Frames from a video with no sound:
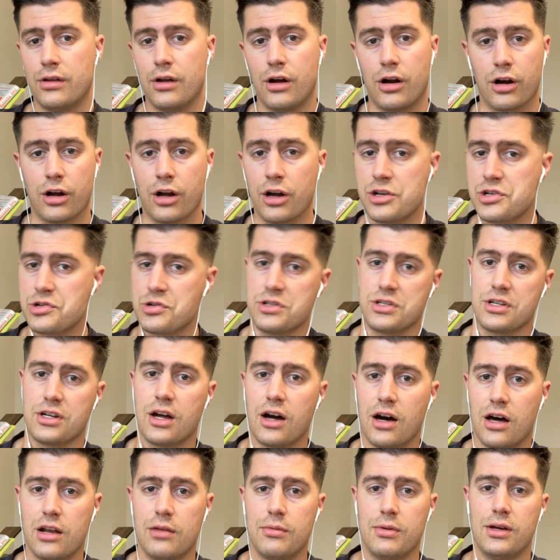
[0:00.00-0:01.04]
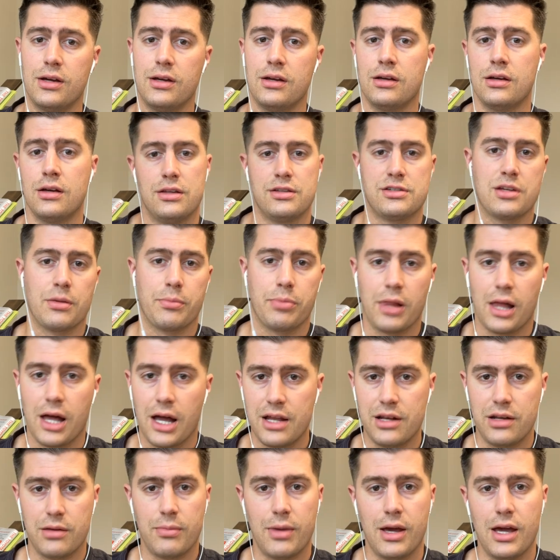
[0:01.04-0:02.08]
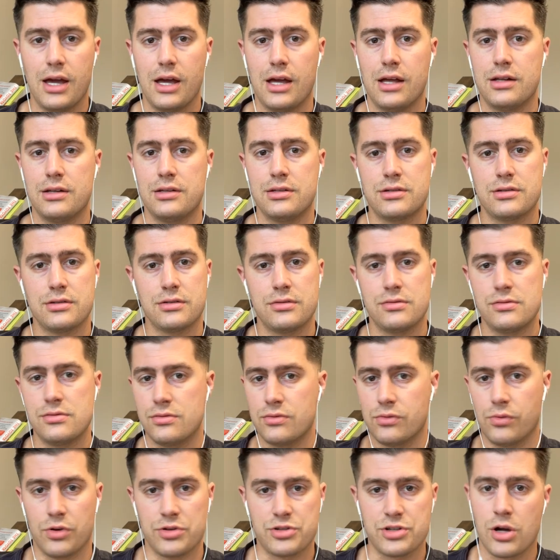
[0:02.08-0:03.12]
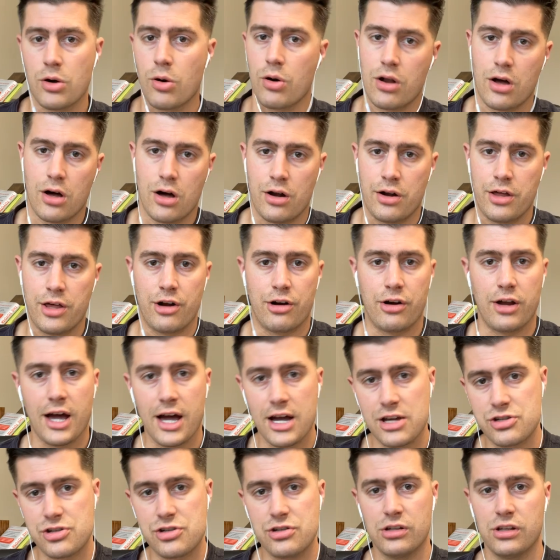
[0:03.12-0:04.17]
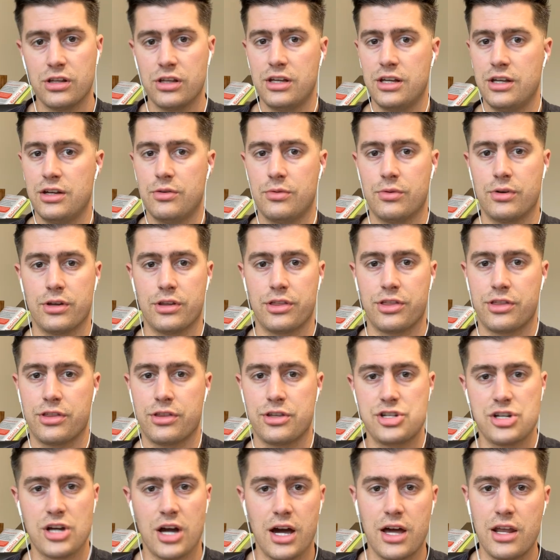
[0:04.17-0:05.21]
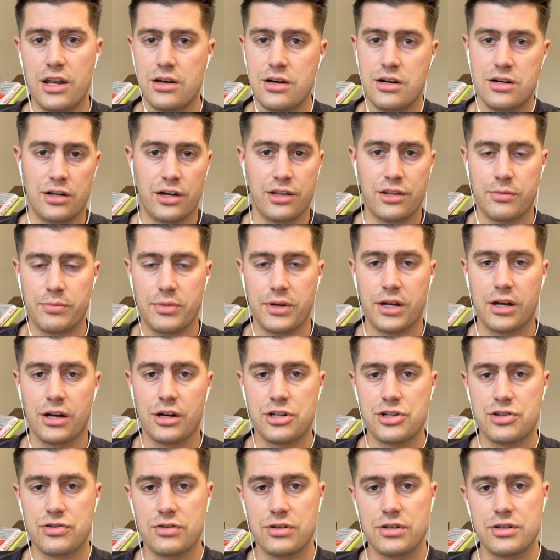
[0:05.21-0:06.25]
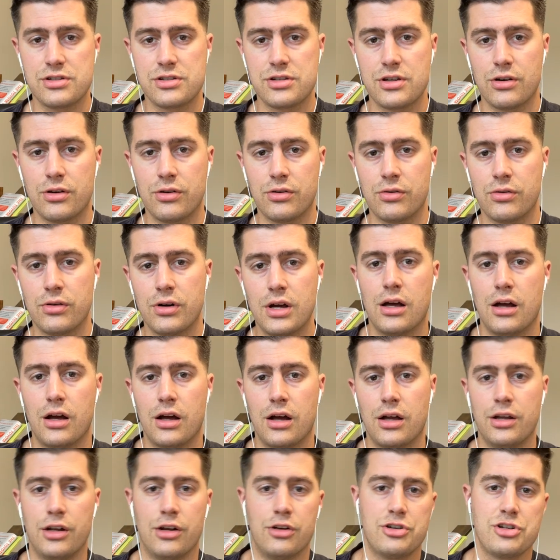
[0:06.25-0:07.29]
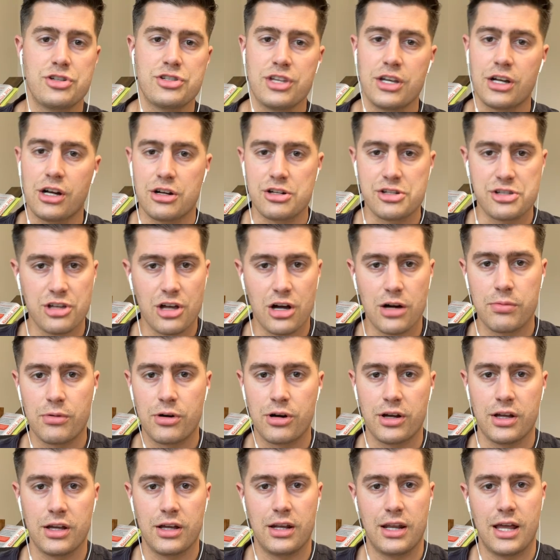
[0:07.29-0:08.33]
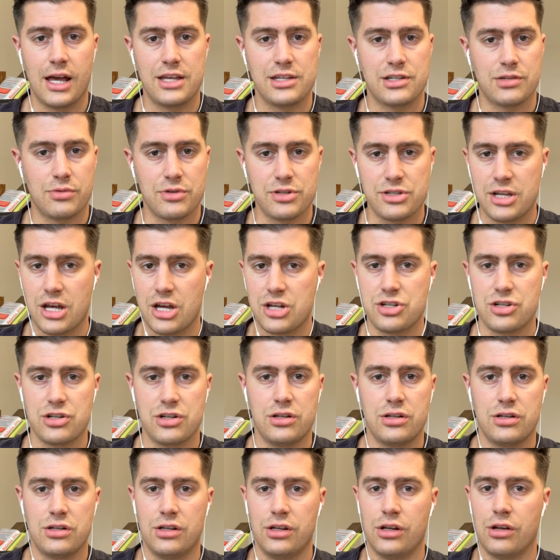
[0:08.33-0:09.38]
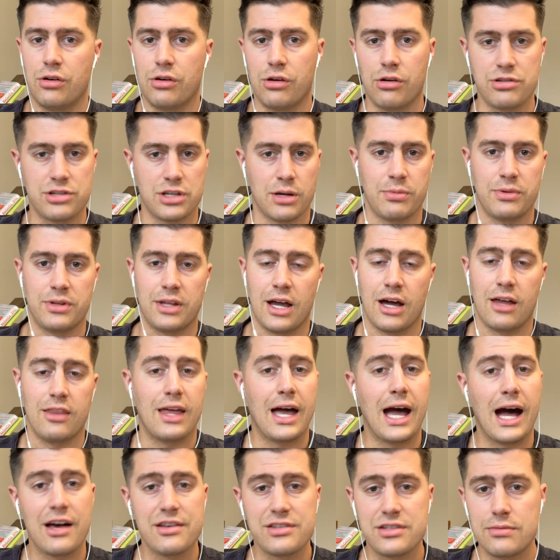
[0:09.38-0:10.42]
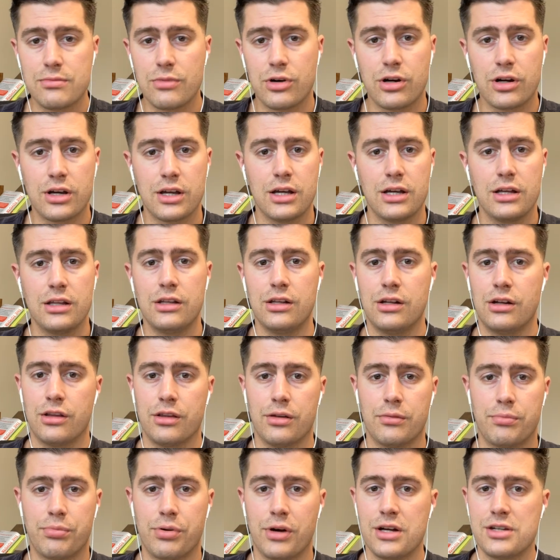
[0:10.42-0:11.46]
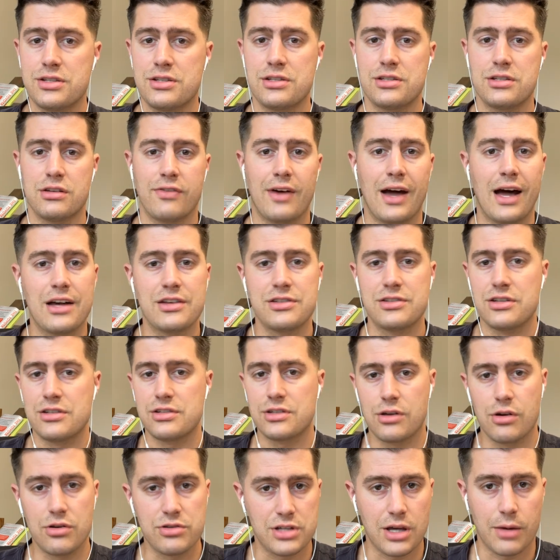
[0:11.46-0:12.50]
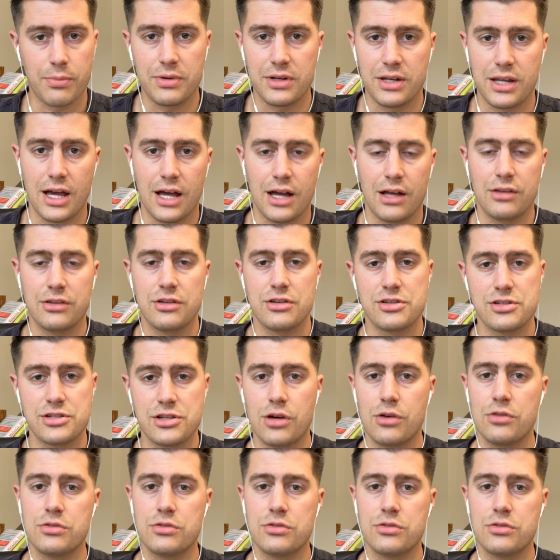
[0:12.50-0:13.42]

our country's economy, supply and demand, what's going on internationally with China and other big countries. So, you know, just like our stock market has a recession, you know, it goes up and down. The housing market, you know, the prices of houses goes up and down. So